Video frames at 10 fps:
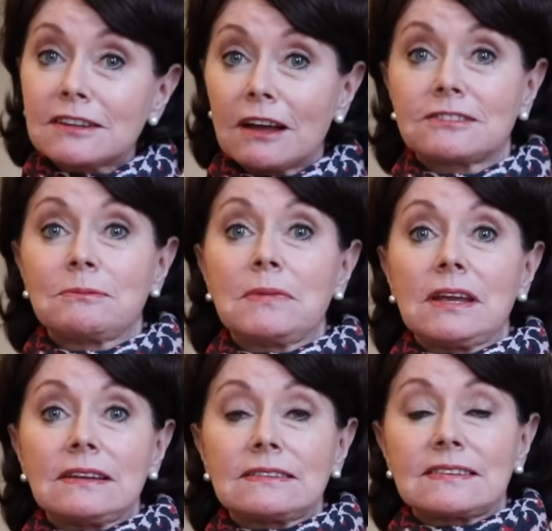doesn't
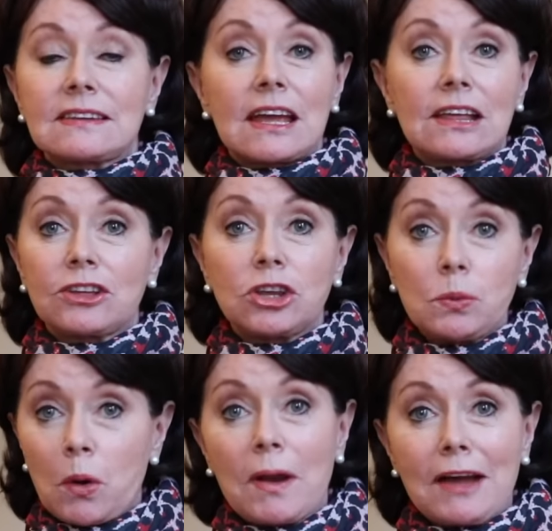mean to say that
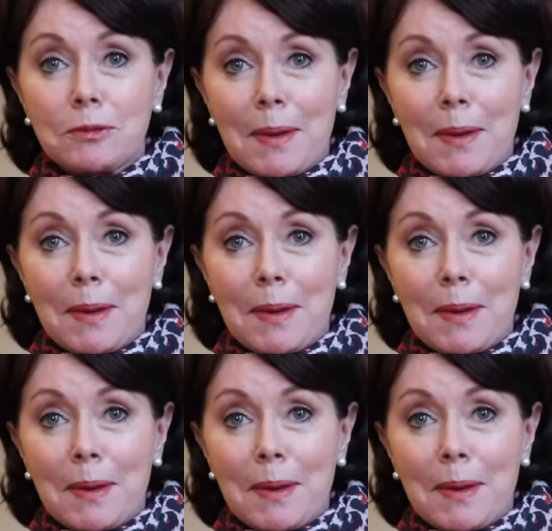you won't have a